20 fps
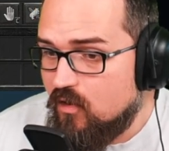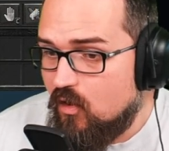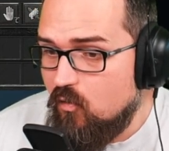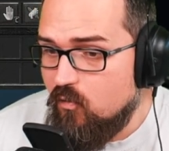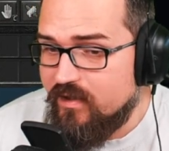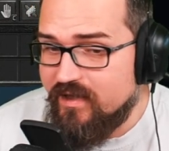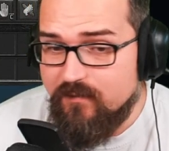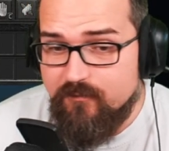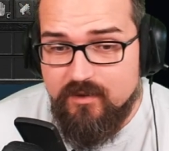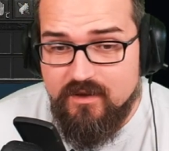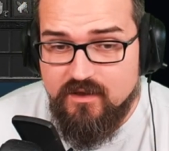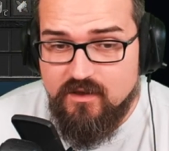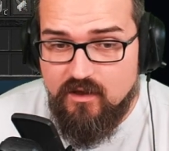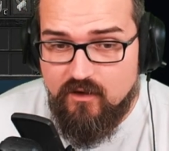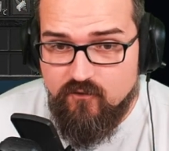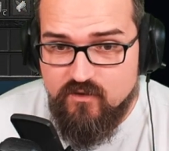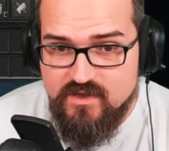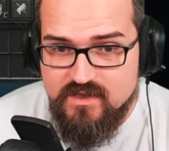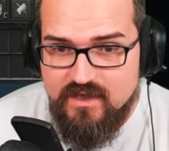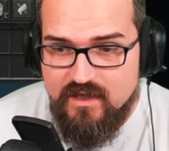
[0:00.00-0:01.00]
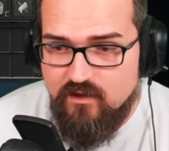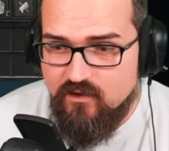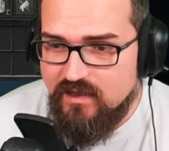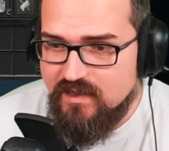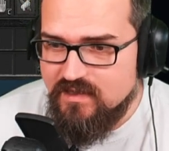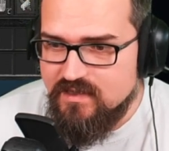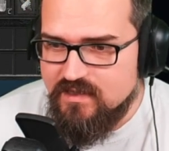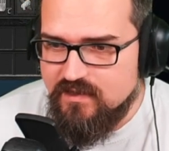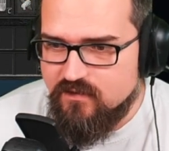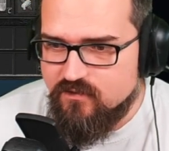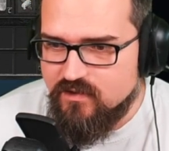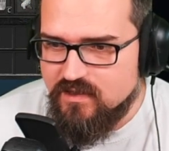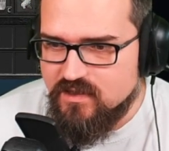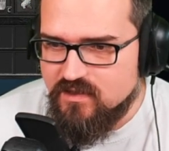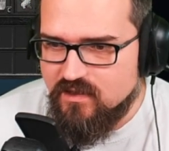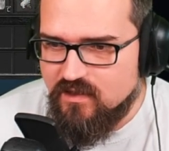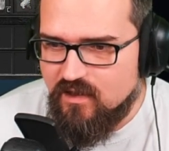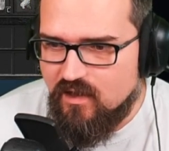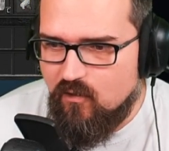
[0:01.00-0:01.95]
Oh, we can build covers now. That's interesting.